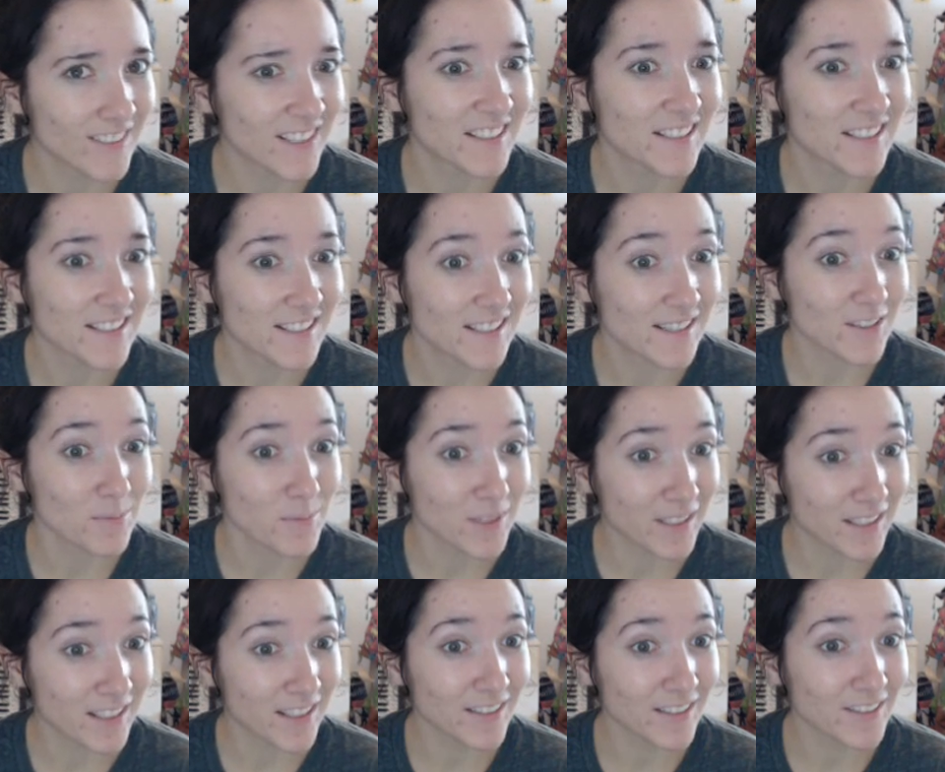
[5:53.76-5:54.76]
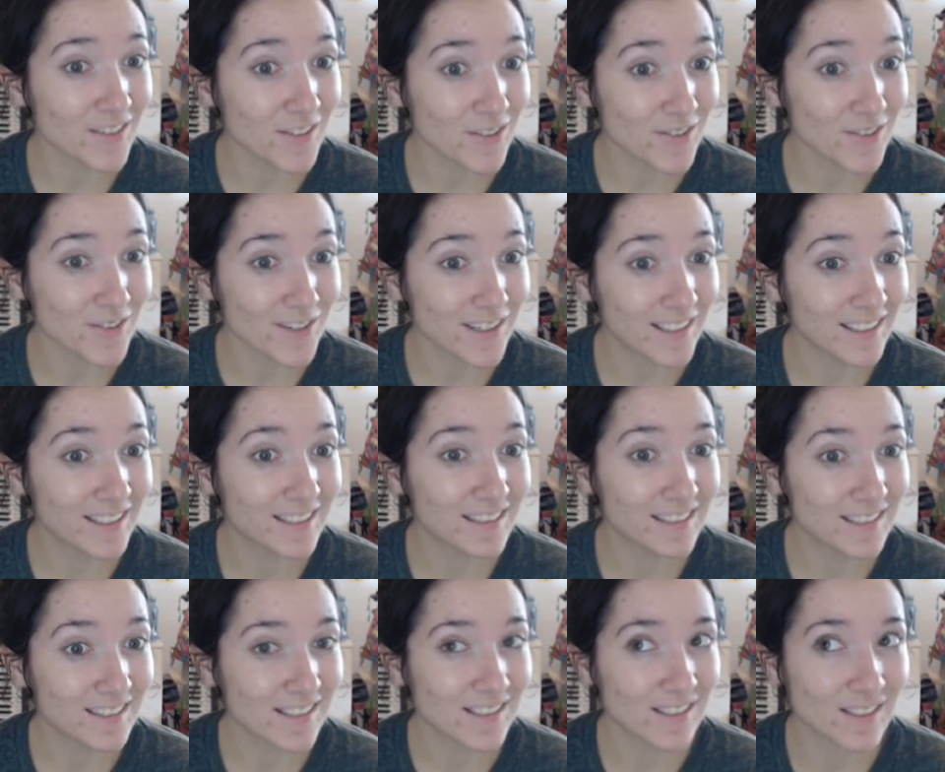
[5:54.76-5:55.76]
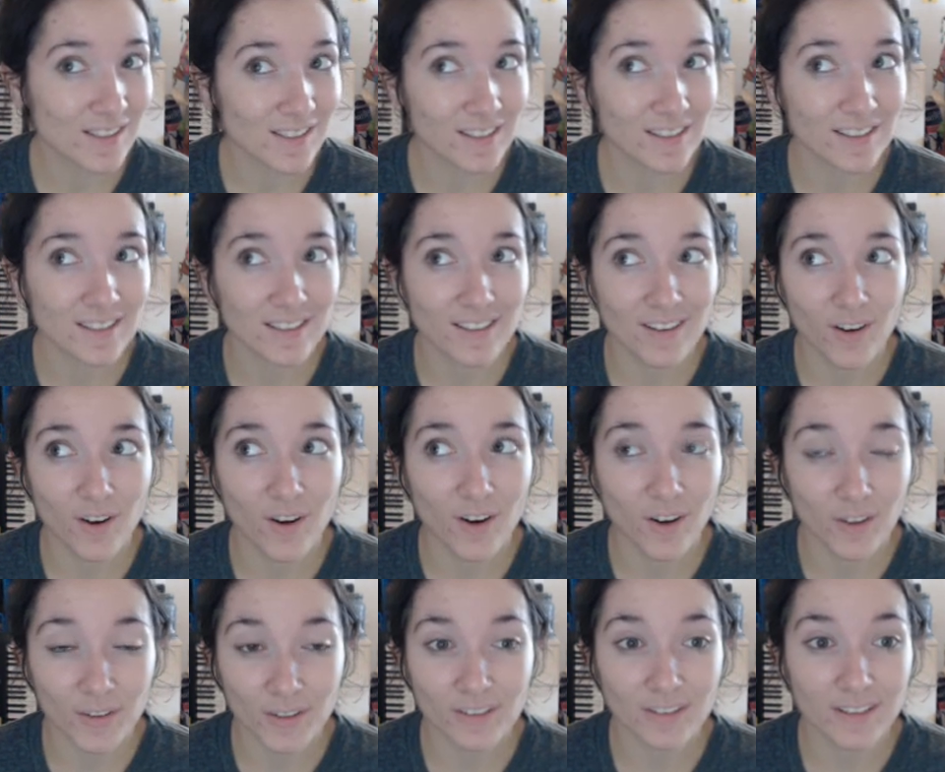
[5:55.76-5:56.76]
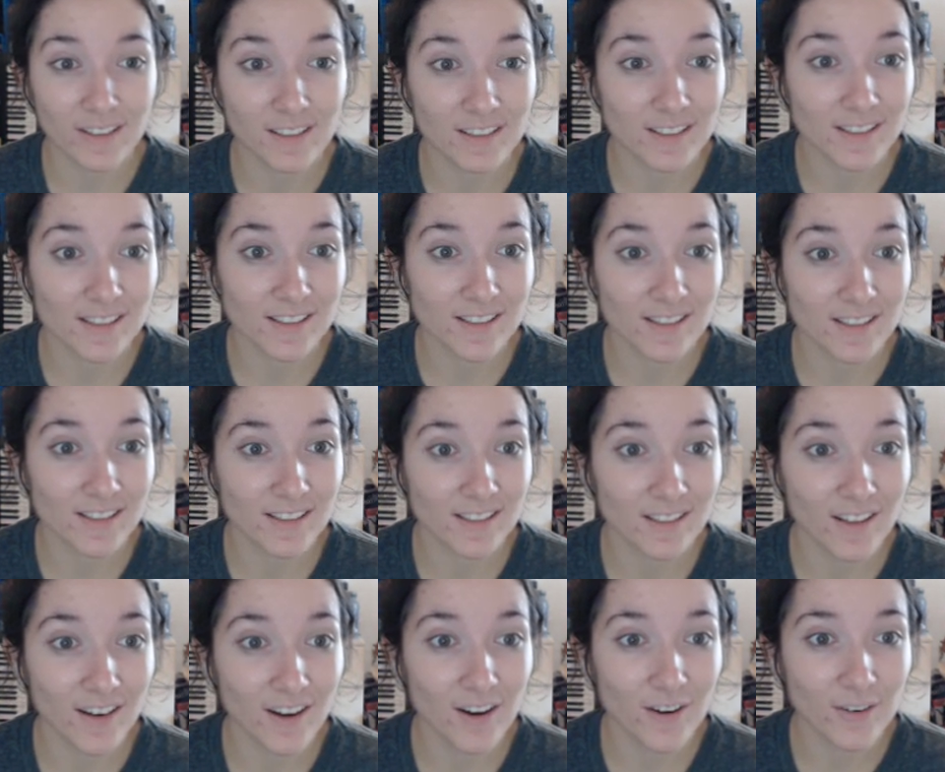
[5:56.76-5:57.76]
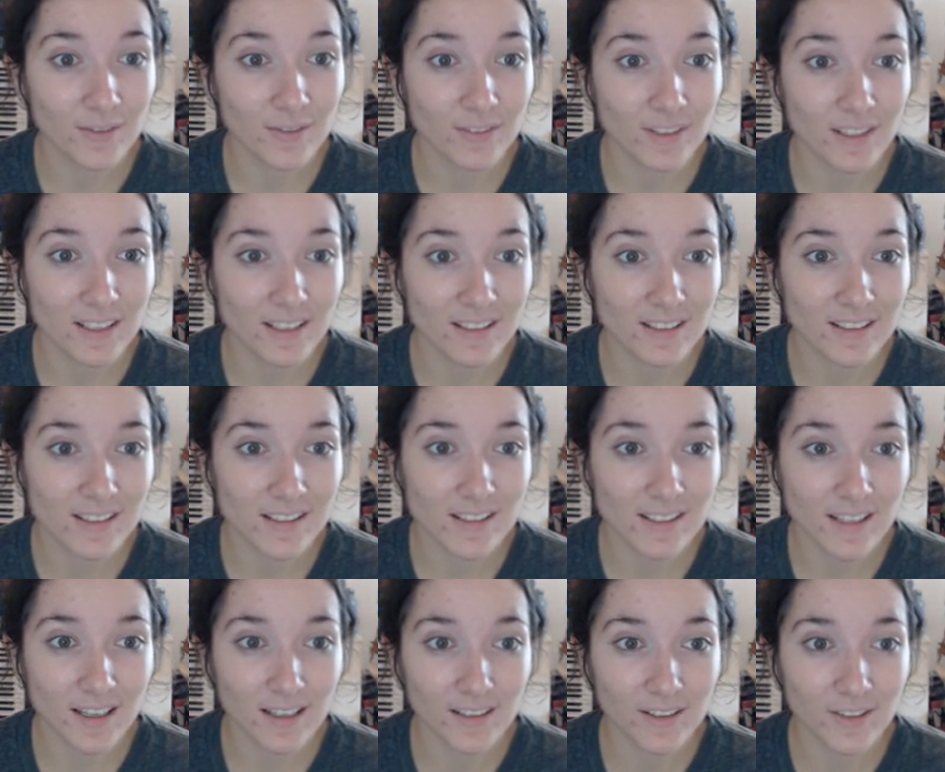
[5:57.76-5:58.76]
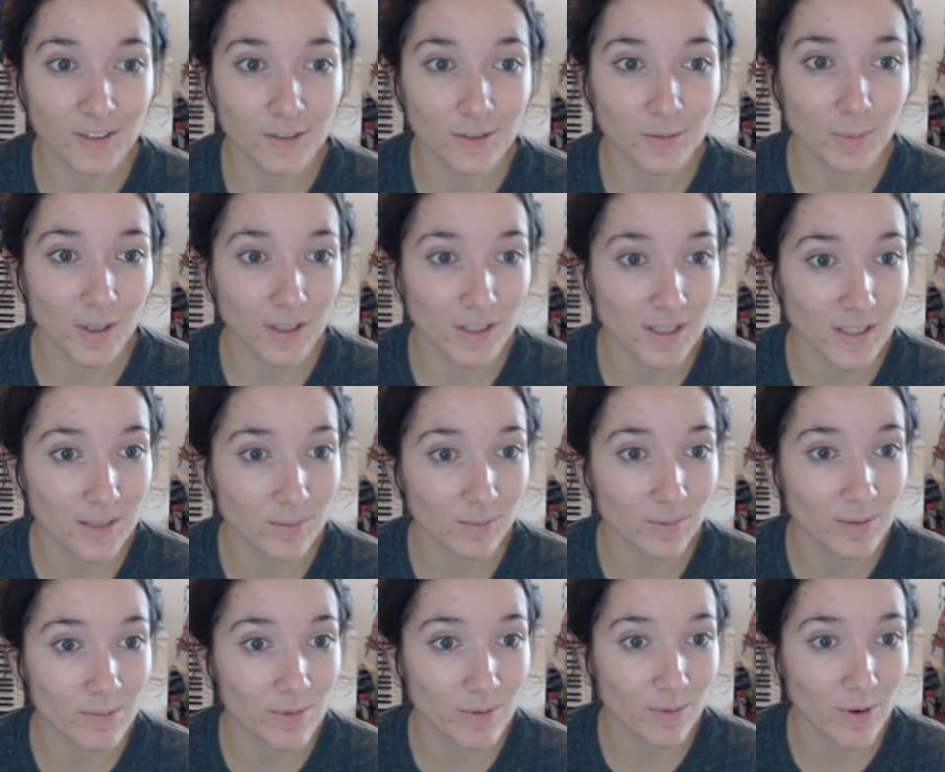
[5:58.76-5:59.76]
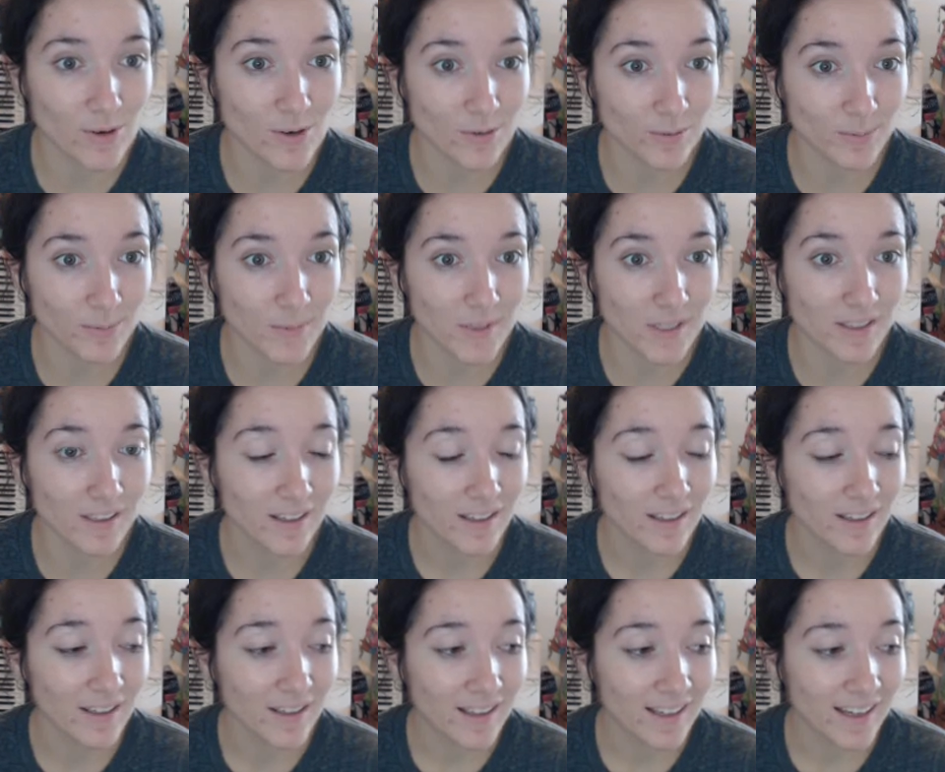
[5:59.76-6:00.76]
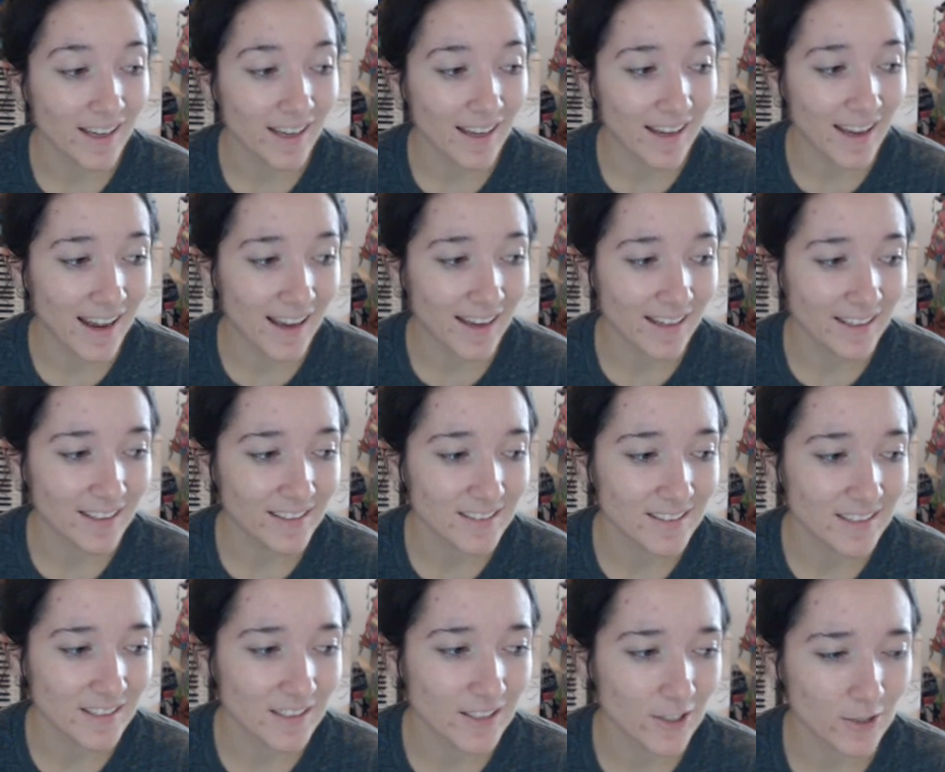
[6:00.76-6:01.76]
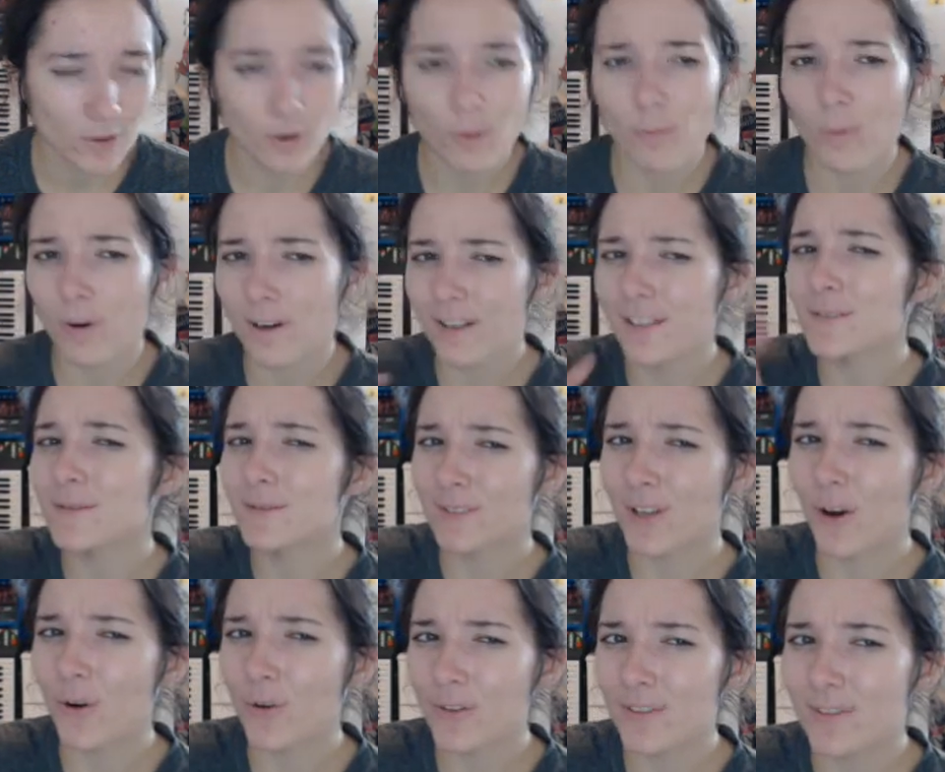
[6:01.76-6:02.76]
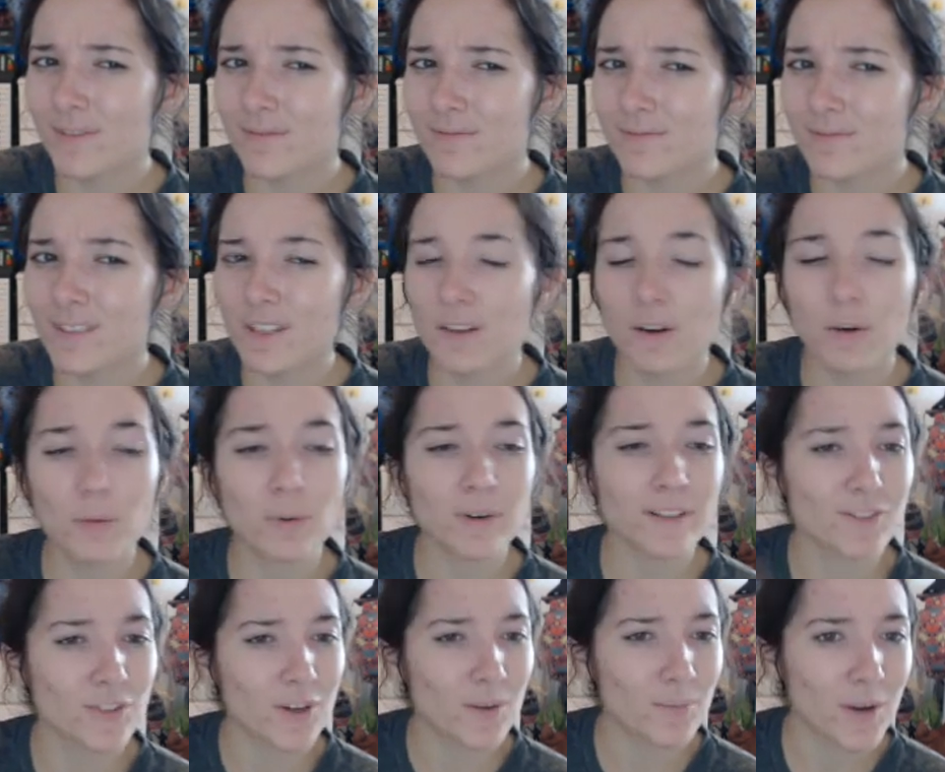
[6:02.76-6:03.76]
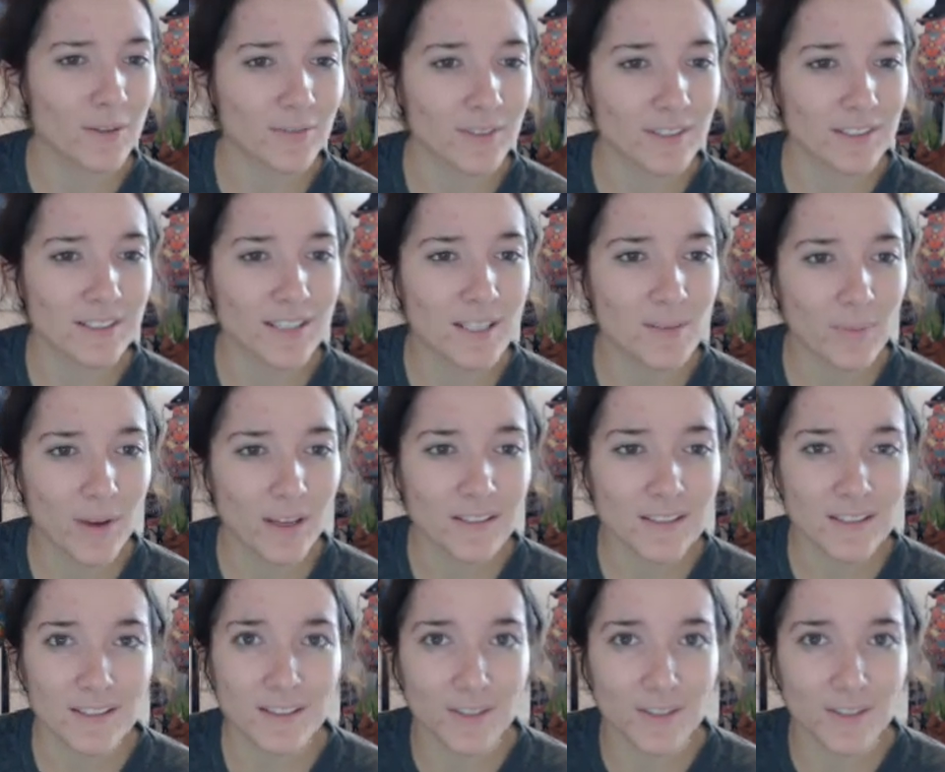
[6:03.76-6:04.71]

stomach cancer is on the list of things that could possibly be wrong with me. And you don't want to jump off the deep end and